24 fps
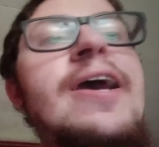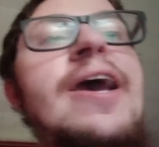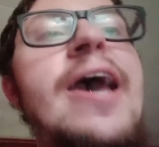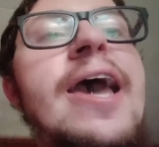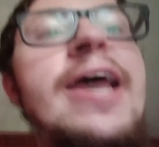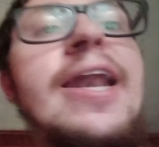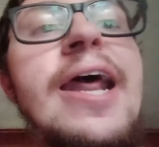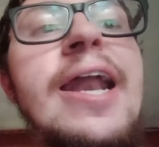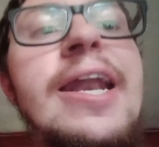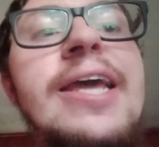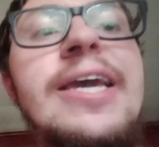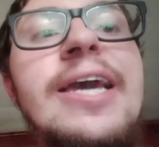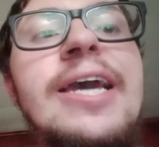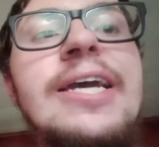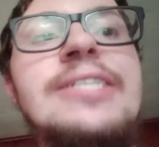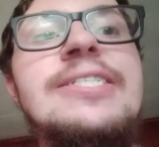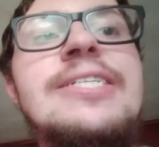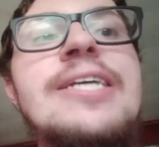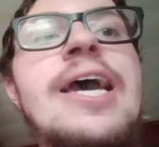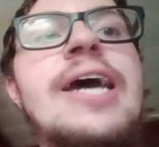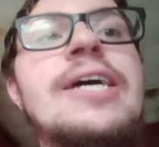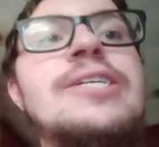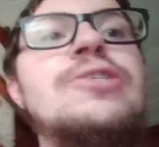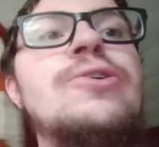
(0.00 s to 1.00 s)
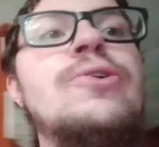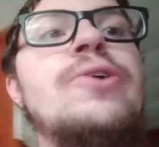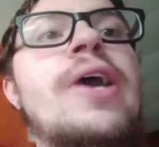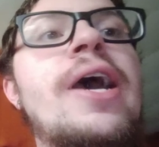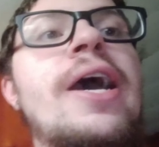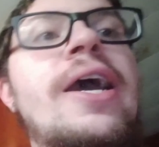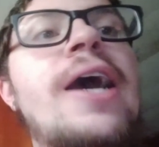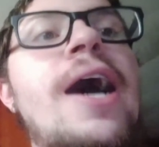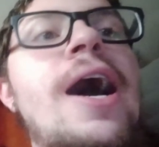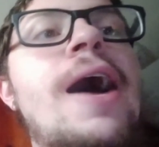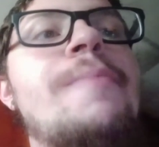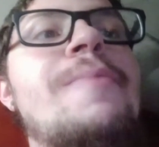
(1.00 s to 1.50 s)
In any case, yeah, so yeah,
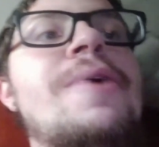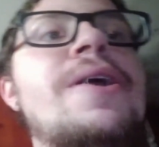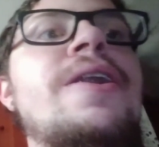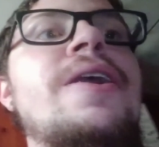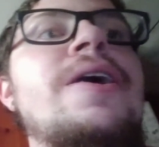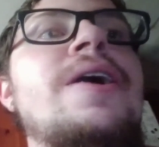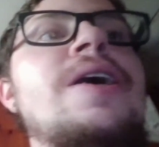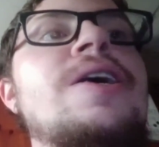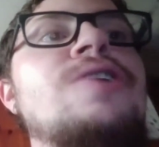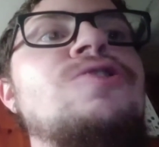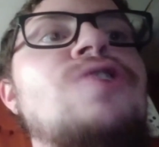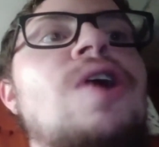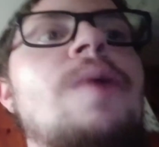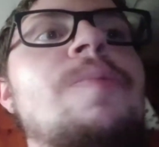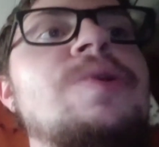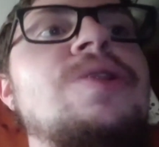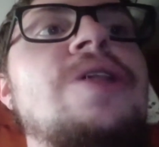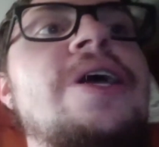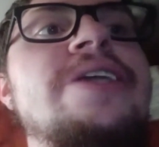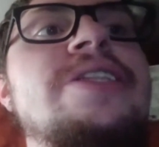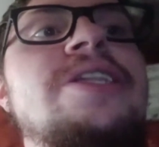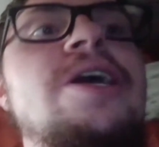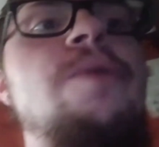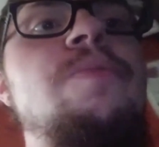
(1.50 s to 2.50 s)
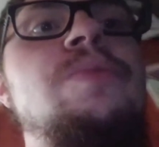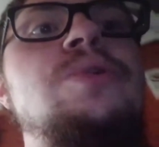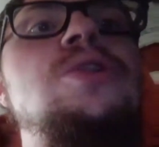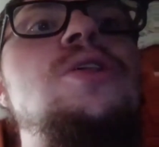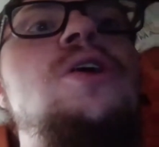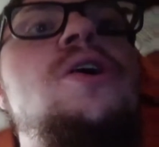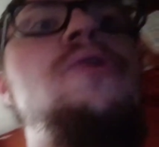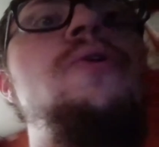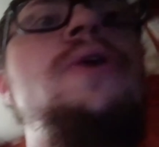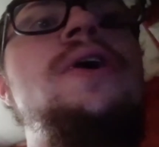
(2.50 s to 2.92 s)
comment, drop a like down below,